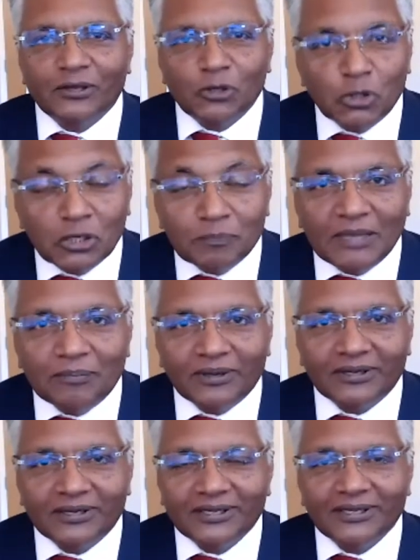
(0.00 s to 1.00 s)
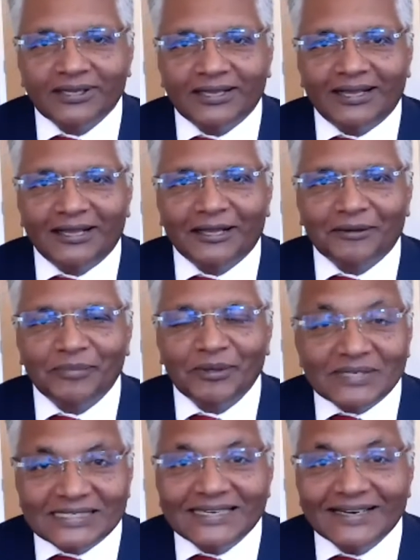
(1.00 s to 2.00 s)
good people uh,
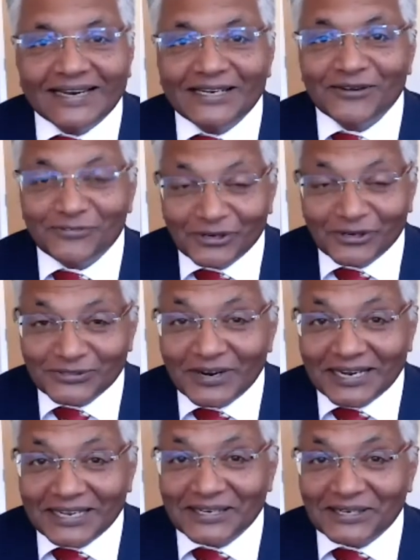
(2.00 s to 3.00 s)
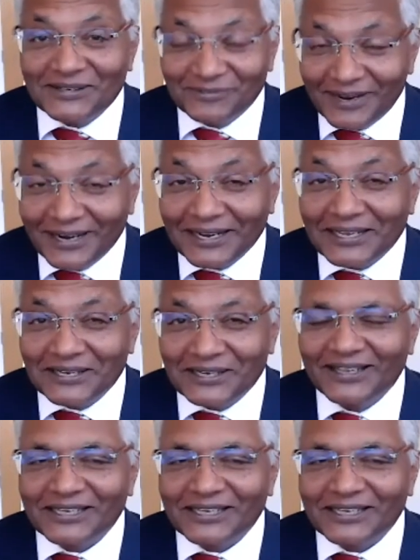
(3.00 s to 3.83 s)
BBC Radio 4 is very good, very good.